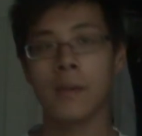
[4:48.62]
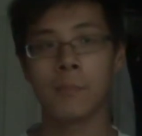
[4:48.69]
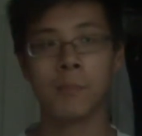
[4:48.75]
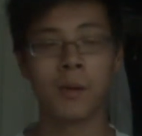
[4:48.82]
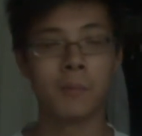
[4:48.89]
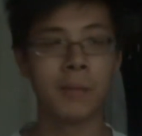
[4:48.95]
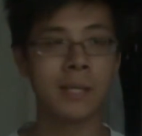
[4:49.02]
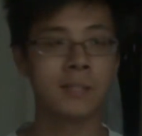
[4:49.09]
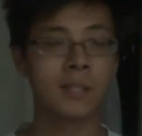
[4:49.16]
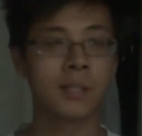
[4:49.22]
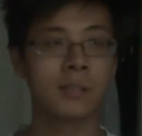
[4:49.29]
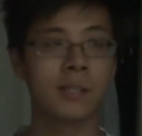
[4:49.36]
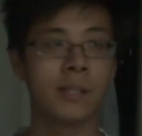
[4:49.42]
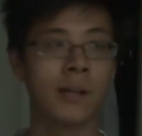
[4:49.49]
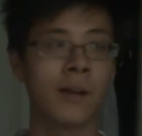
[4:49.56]
But
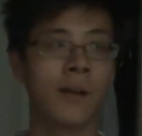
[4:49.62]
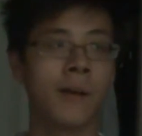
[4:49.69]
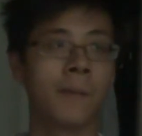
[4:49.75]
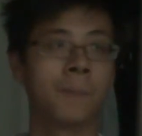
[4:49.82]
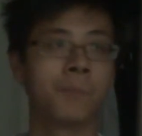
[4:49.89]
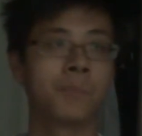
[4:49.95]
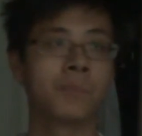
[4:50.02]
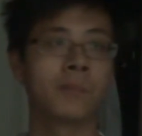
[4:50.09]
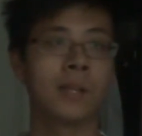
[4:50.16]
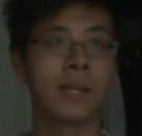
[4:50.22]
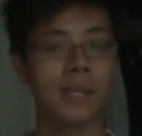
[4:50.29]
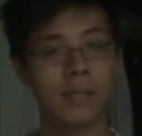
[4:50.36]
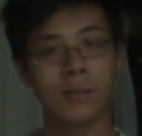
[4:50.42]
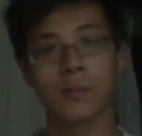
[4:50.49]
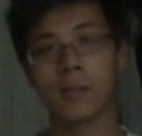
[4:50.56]
basically, um,
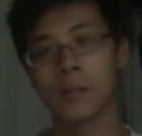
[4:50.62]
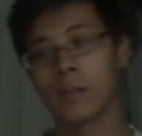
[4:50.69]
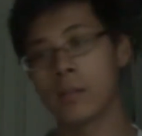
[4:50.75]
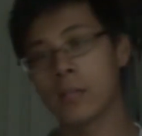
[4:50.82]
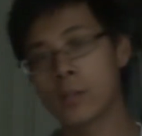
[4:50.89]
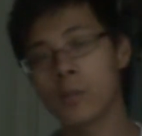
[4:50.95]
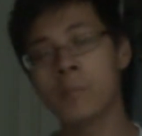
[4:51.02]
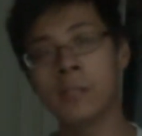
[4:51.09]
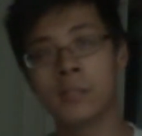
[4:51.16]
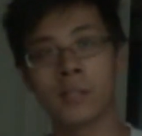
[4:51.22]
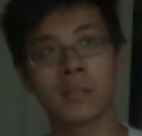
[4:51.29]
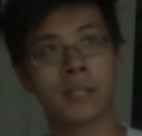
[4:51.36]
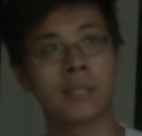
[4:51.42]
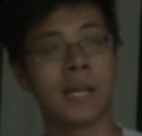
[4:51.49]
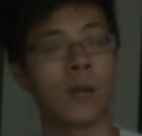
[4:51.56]
it, it could be
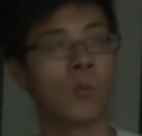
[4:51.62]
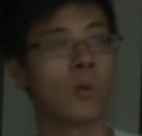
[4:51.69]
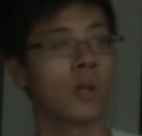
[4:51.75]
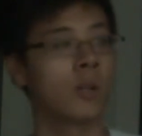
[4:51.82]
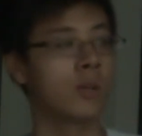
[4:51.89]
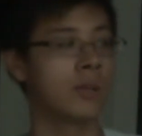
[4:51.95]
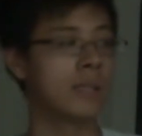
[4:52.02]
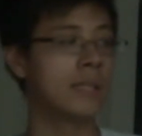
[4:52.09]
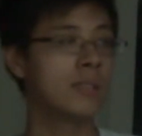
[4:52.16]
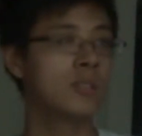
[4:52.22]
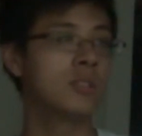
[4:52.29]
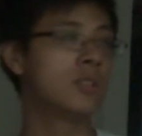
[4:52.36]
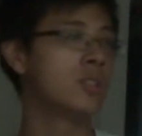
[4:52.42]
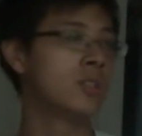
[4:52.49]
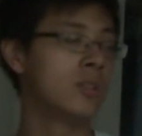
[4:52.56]
done like that, where
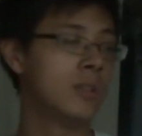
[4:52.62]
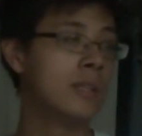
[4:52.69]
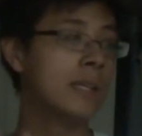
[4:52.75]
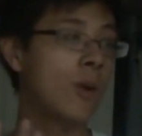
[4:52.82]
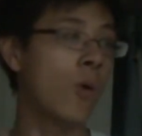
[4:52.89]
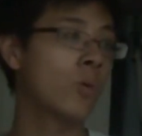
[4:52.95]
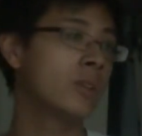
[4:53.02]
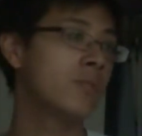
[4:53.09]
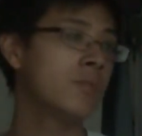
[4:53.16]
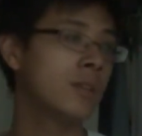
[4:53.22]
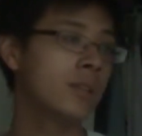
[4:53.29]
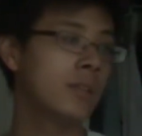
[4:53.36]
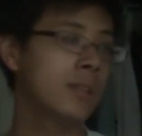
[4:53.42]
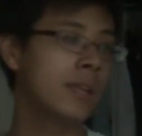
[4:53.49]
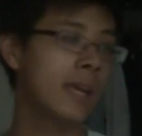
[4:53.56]
he's the only
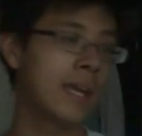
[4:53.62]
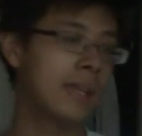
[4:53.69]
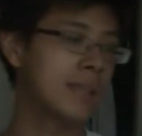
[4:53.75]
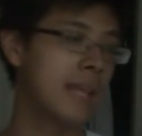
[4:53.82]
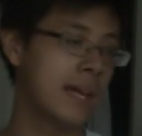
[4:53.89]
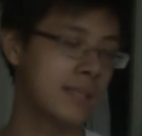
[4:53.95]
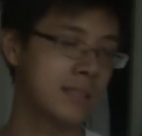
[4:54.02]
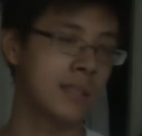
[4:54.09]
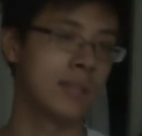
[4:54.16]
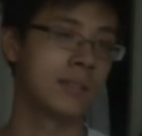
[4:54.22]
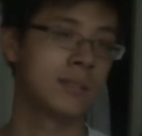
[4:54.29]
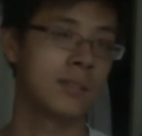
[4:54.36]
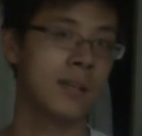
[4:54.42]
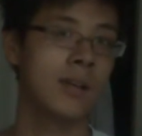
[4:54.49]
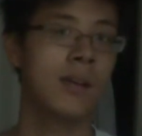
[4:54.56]
villain, and that's
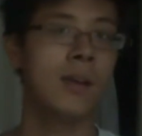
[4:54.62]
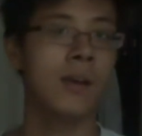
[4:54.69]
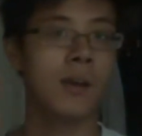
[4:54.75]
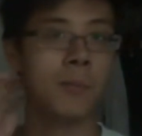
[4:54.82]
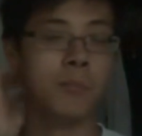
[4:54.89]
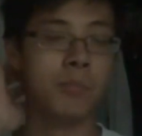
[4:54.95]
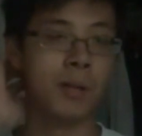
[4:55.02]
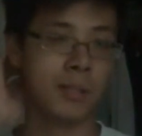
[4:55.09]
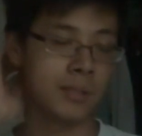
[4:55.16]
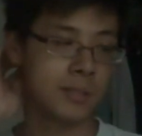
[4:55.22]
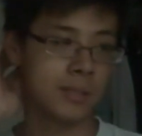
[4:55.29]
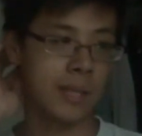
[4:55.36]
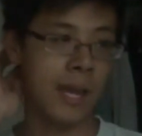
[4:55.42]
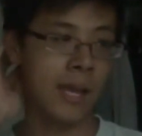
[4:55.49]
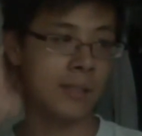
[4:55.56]
it.
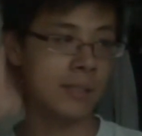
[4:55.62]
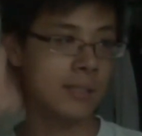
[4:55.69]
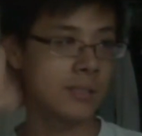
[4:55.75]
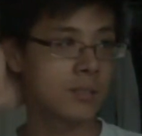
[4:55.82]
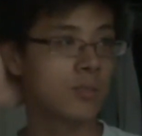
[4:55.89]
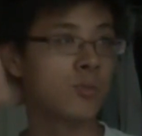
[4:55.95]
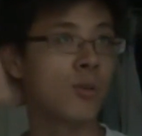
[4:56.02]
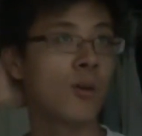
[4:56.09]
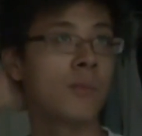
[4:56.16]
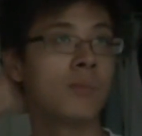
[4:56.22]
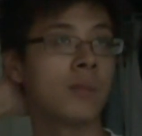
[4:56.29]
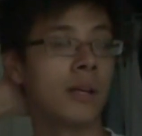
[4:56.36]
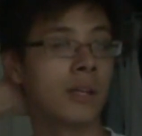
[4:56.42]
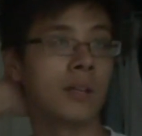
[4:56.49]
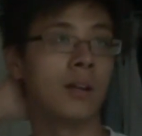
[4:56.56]
But at least from
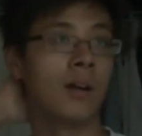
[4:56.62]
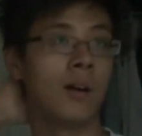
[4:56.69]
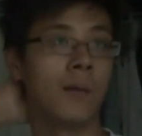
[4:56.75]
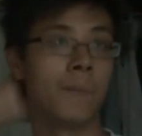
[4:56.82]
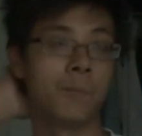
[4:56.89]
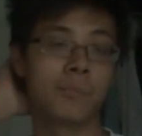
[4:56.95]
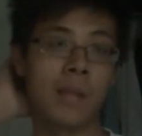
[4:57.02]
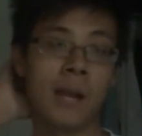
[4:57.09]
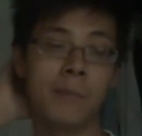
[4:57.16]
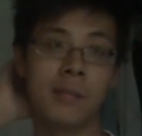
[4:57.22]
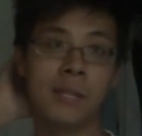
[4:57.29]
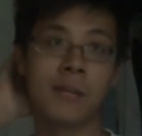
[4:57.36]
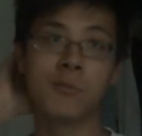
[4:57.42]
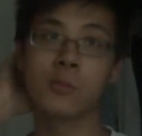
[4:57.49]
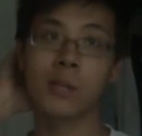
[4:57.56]
like, um, I
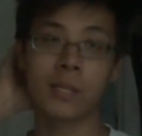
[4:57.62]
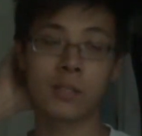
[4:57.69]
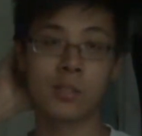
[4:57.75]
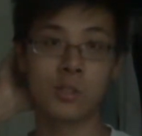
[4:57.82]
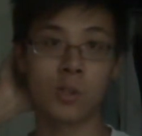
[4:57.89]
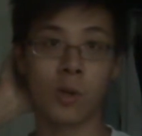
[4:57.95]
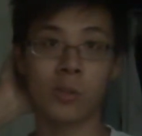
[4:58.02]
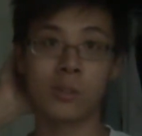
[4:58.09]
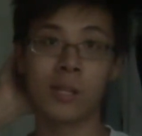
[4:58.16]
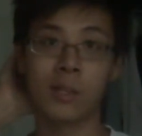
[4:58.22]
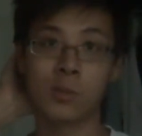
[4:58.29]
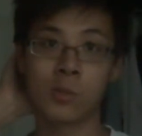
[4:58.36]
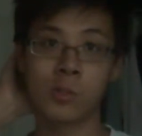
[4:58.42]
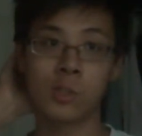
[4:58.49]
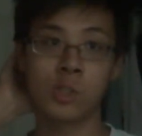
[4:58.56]
mean, if you look at the Dark
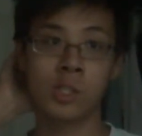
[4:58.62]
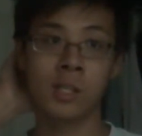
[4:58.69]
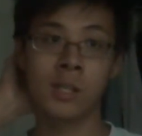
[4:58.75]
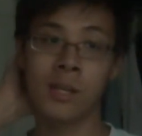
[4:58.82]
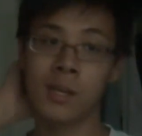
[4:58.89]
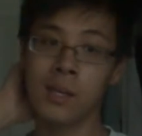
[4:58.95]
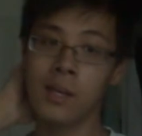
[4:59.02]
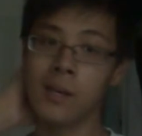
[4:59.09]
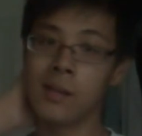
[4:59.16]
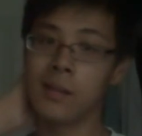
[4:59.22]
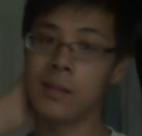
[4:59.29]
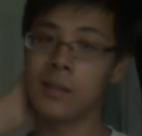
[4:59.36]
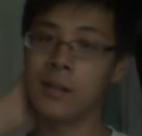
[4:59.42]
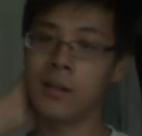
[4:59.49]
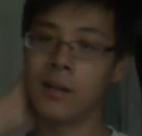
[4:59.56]
Knight trilogy,
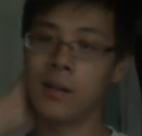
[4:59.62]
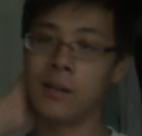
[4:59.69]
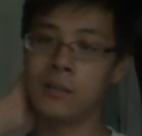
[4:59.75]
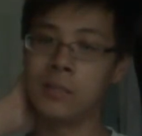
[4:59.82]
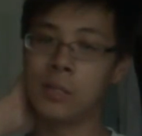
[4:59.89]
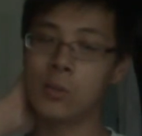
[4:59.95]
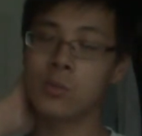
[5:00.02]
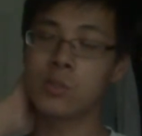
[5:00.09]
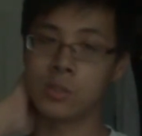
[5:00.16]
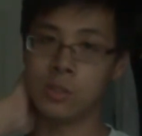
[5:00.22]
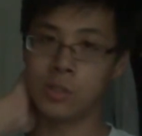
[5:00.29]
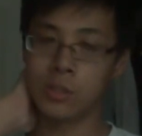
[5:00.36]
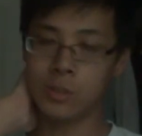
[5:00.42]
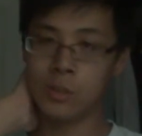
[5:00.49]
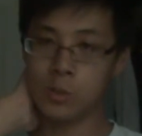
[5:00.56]
uh, there's
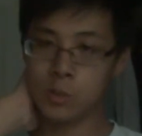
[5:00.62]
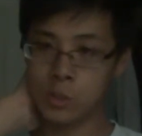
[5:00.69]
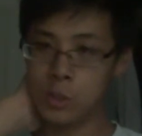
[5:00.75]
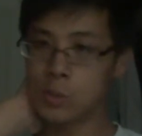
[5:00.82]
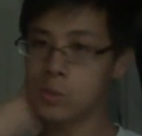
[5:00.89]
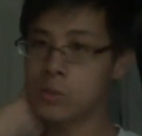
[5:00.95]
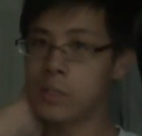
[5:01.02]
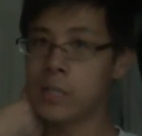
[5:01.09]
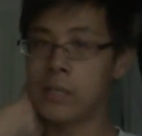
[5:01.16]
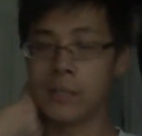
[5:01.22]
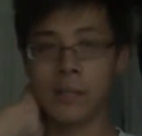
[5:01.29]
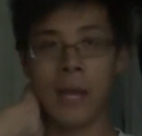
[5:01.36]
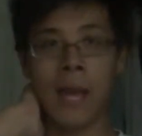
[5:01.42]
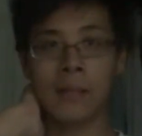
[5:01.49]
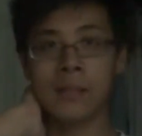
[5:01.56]
there's
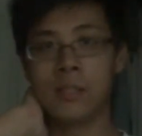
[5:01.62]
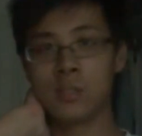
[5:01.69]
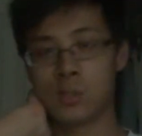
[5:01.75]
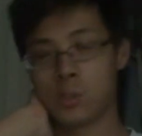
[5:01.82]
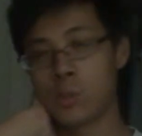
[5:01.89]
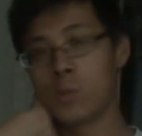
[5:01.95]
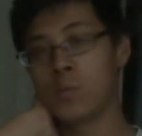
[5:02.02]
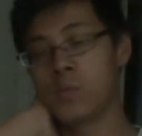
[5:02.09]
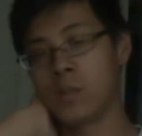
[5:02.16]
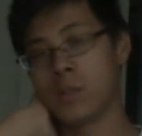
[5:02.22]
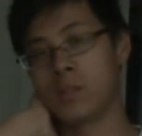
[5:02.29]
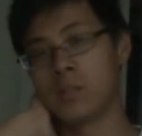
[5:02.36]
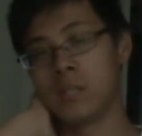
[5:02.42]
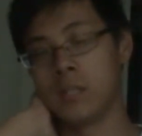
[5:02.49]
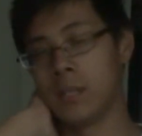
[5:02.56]
usually at least two
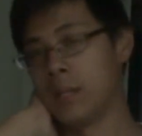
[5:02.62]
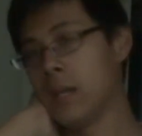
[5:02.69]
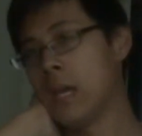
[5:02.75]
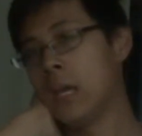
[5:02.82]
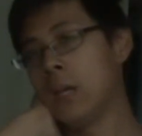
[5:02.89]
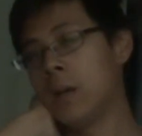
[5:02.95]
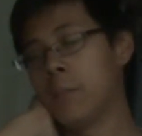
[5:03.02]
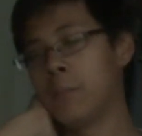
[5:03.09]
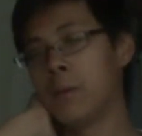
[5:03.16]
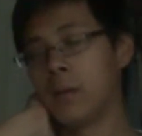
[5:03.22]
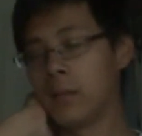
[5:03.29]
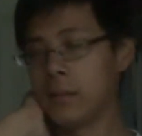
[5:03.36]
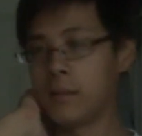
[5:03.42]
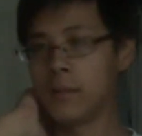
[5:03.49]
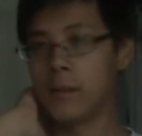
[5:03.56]
villains in it,
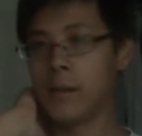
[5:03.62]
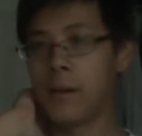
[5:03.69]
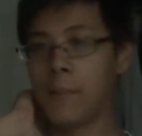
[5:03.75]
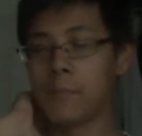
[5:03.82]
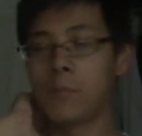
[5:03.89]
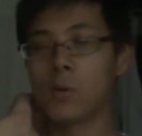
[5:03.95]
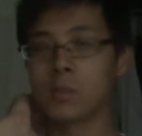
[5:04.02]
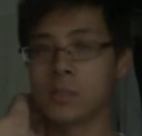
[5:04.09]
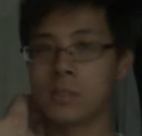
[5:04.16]
but uh, most